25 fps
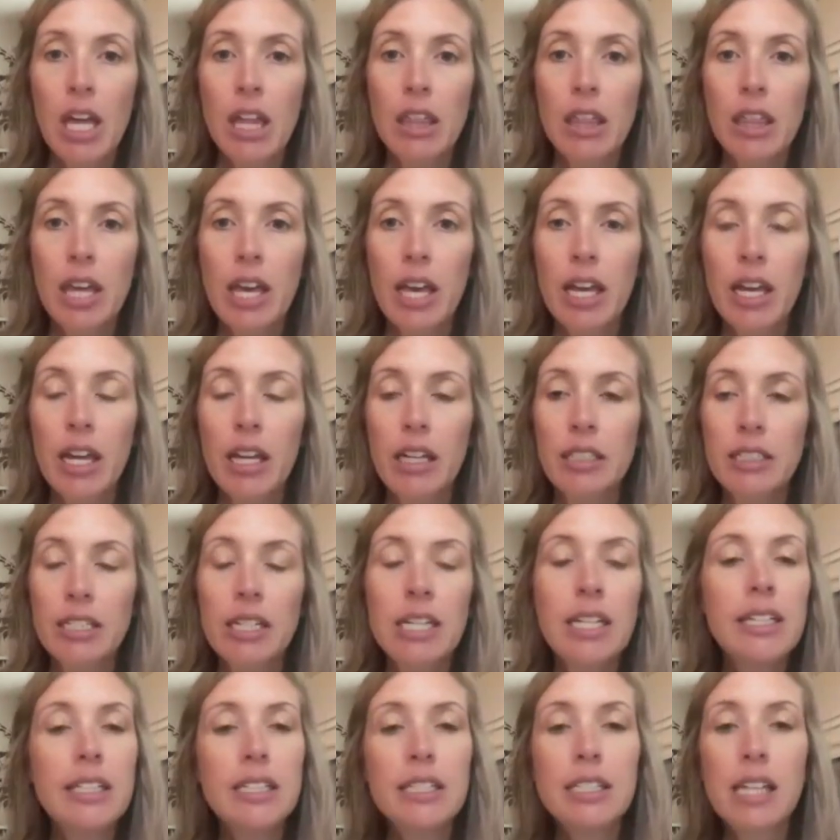They
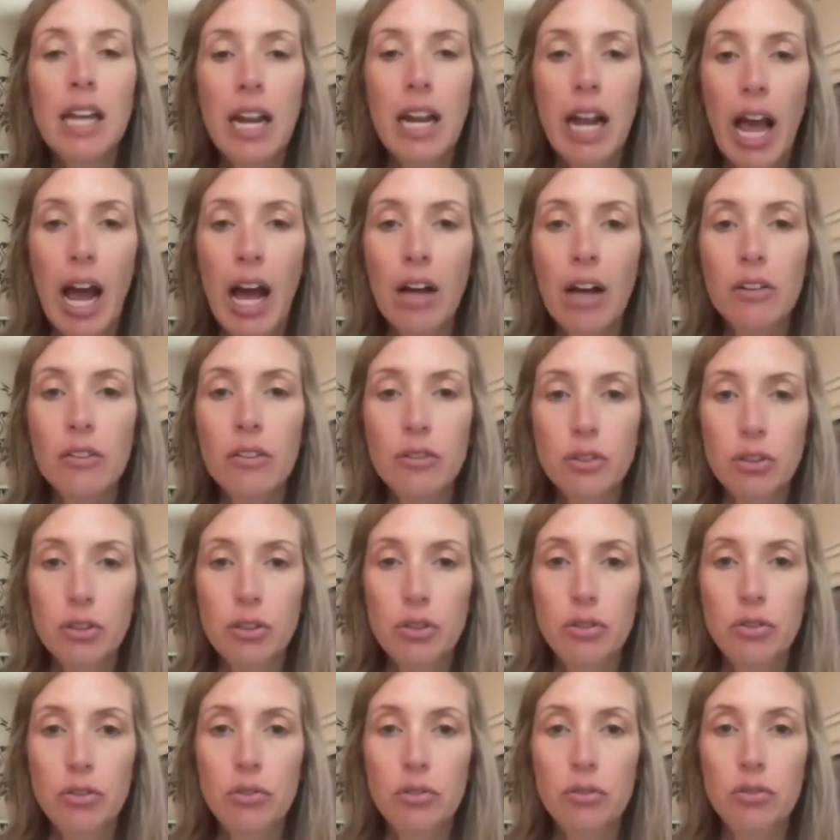didn't set out
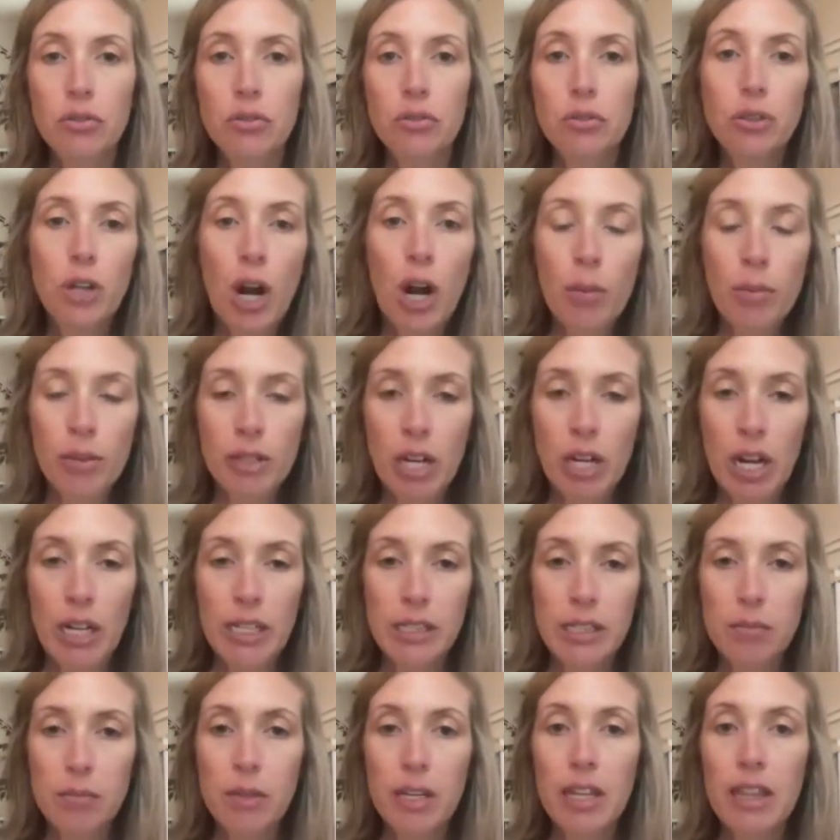to
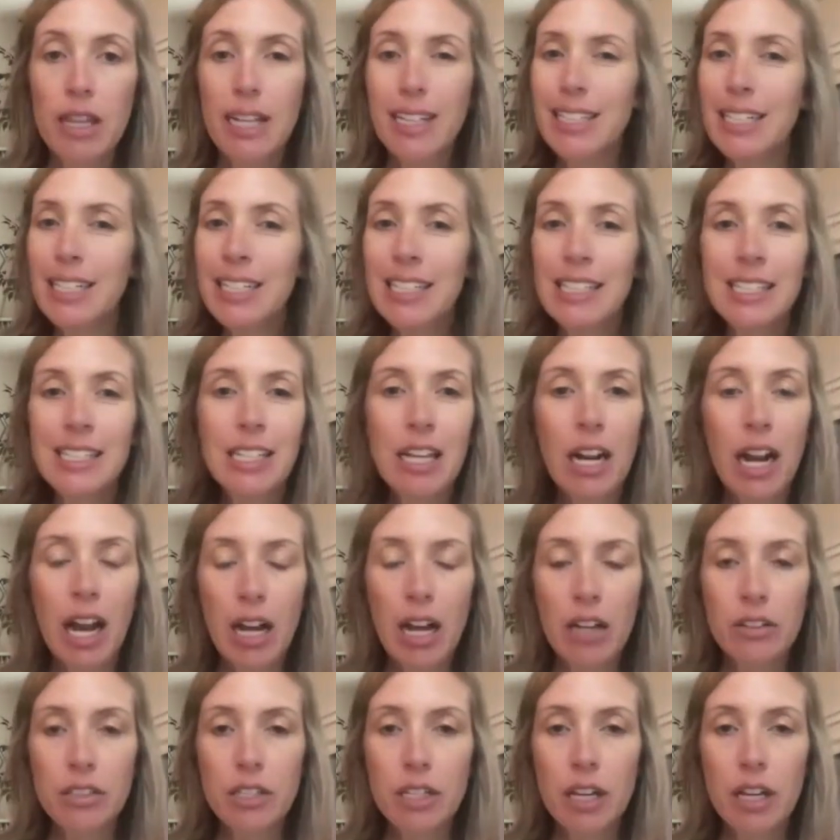traumatize me. They didn't set
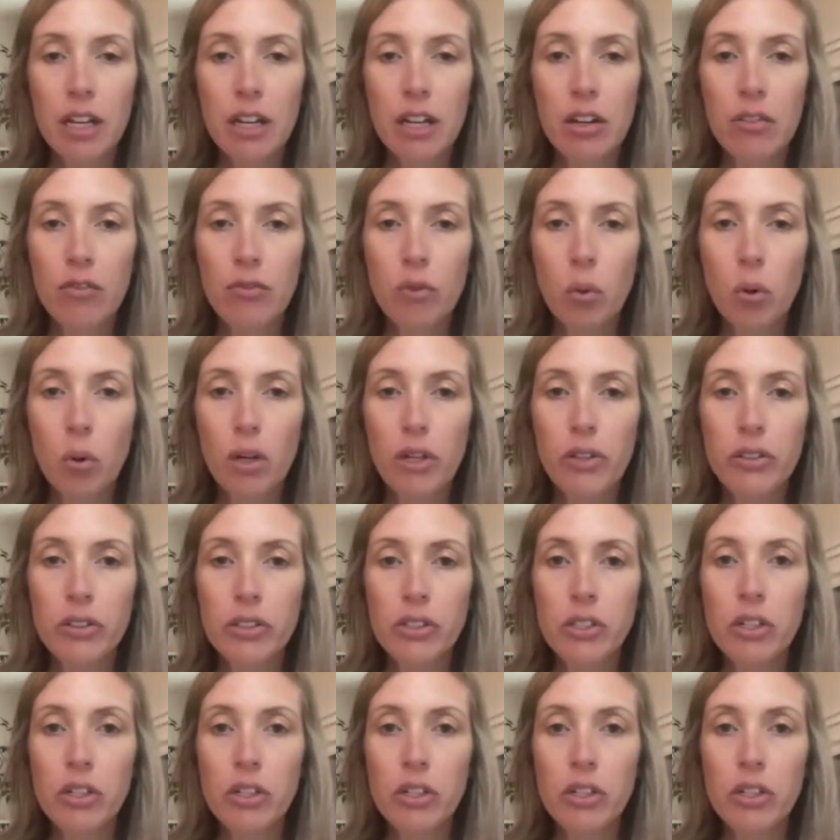out to get a divorce.